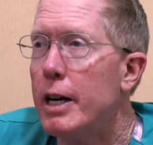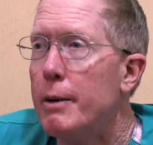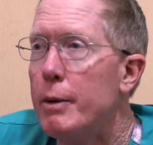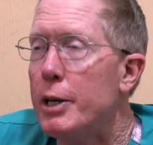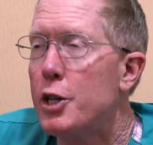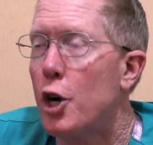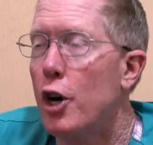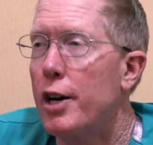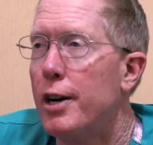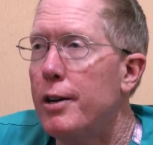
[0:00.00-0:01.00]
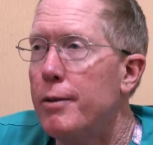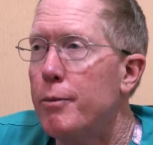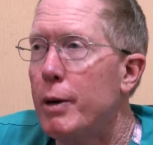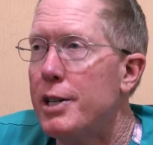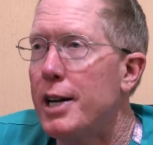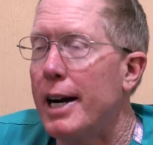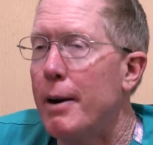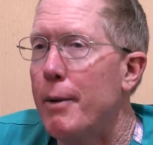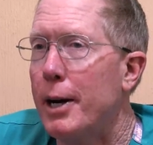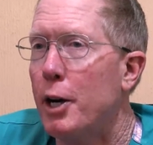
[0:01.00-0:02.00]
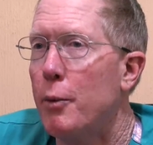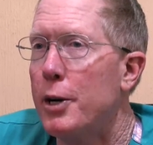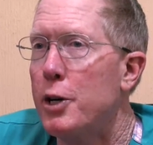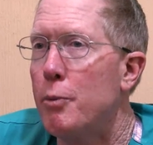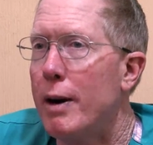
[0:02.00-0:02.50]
in me started in my 2nd medical mission.